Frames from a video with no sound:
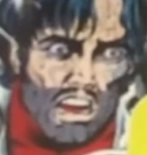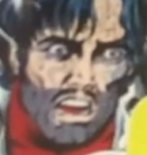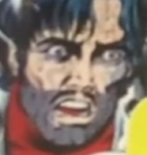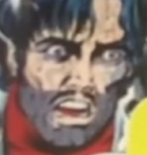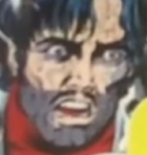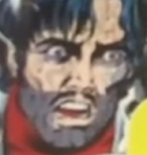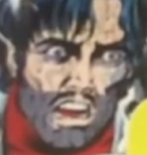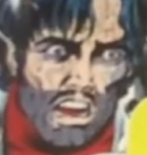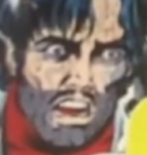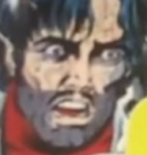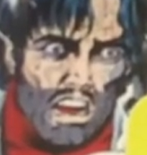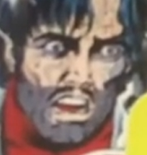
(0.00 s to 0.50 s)
I
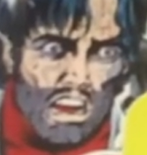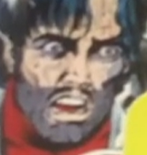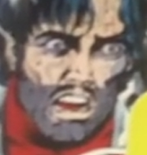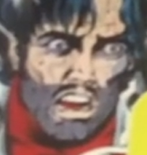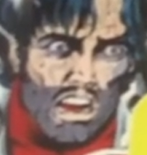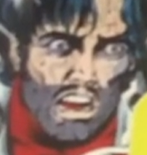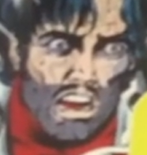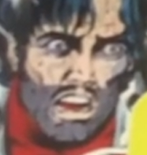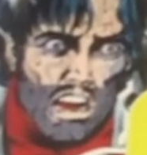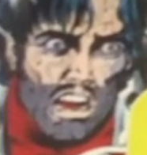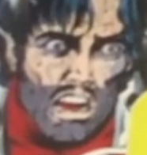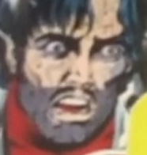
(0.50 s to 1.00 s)
think
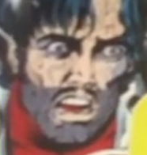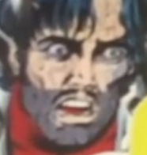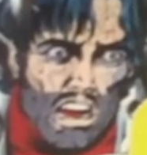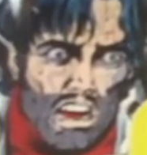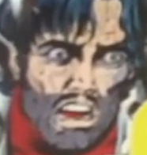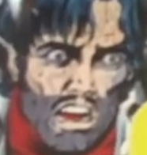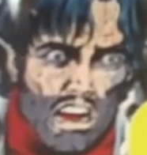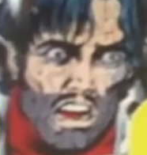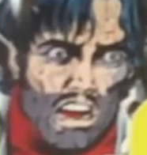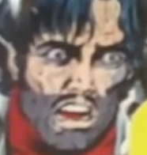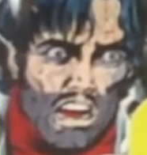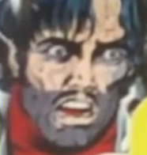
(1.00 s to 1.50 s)

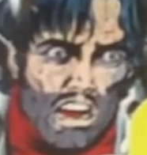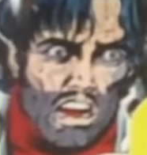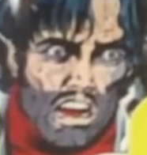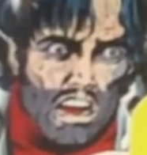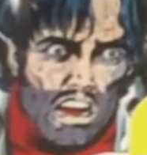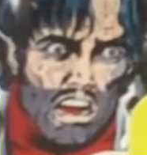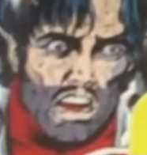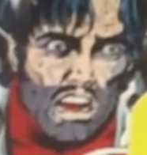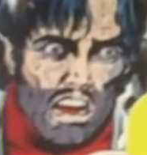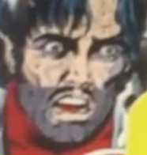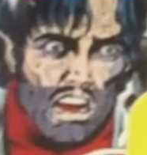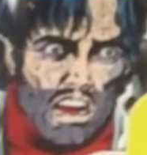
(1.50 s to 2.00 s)

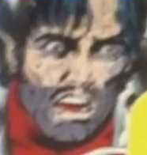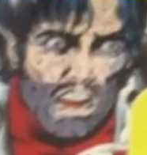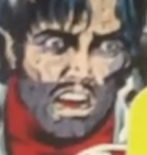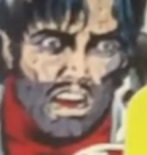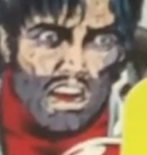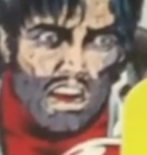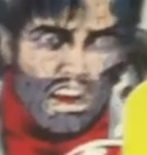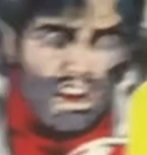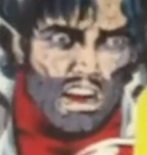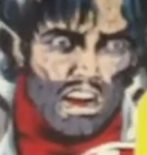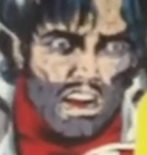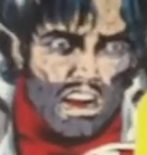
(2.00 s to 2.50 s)
I
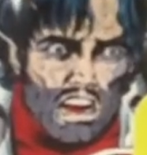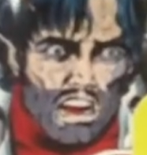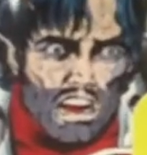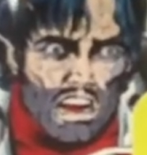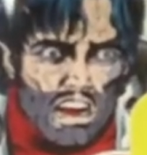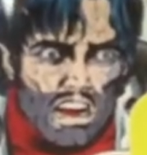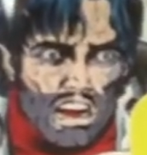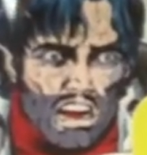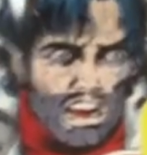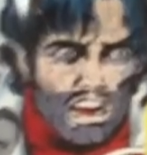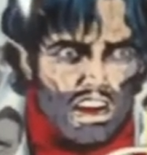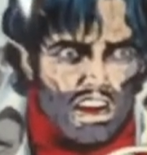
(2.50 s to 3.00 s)
couldn't ever get
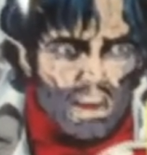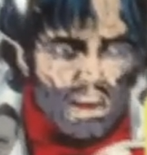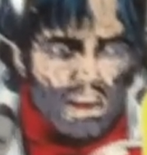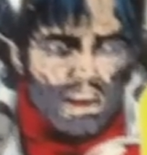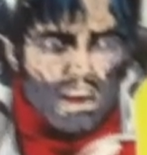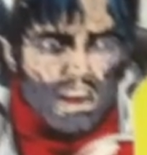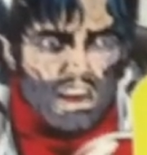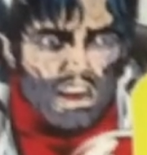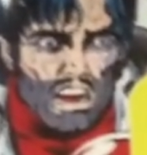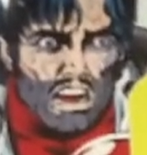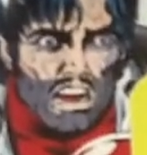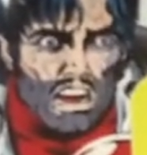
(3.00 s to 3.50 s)
it to
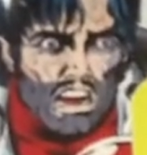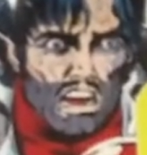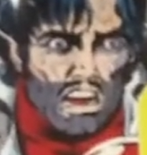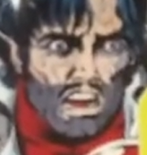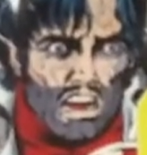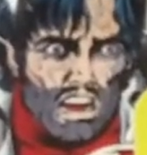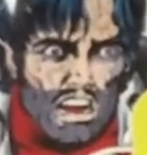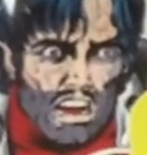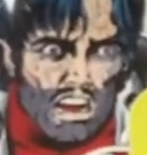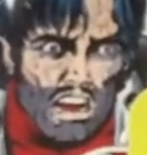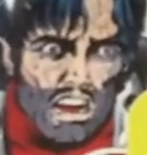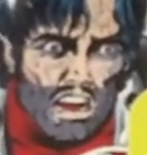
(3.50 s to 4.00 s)
look like
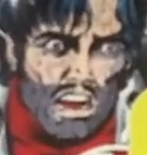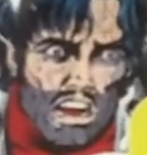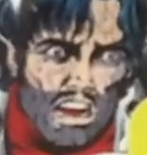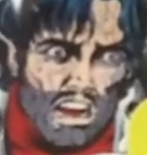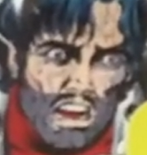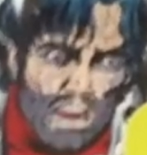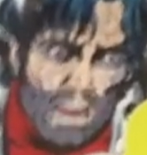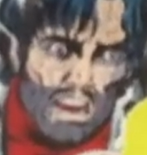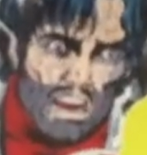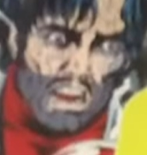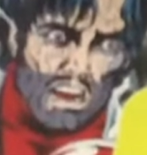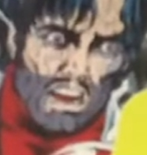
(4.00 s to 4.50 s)
an
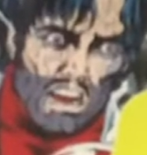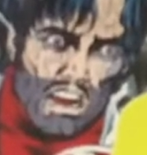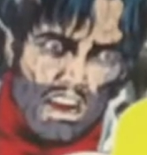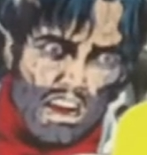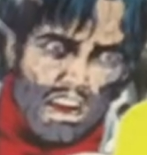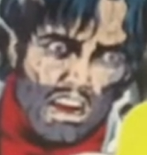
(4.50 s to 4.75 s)
unpunched